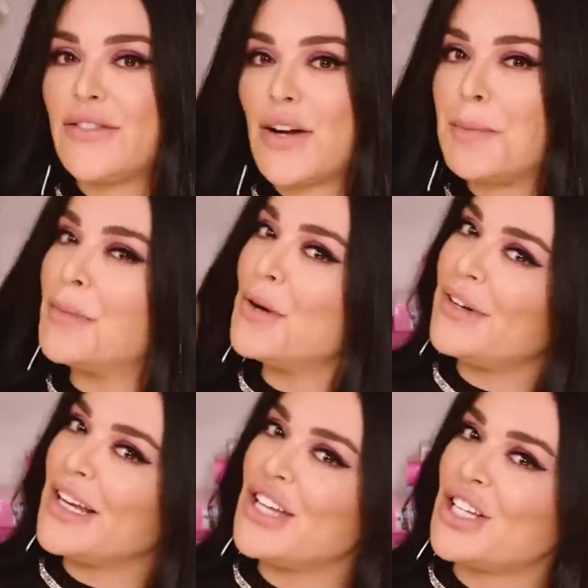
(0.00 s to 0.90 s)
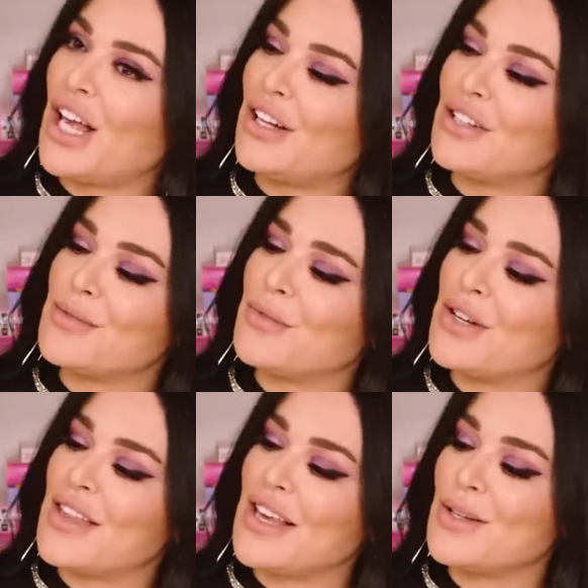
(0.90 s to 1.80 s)
from Marie. Shout out to
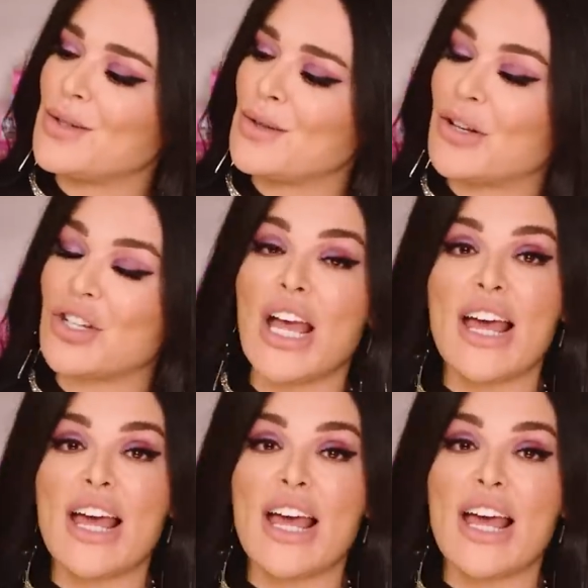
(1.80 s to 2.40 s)
Marie, thank you so much.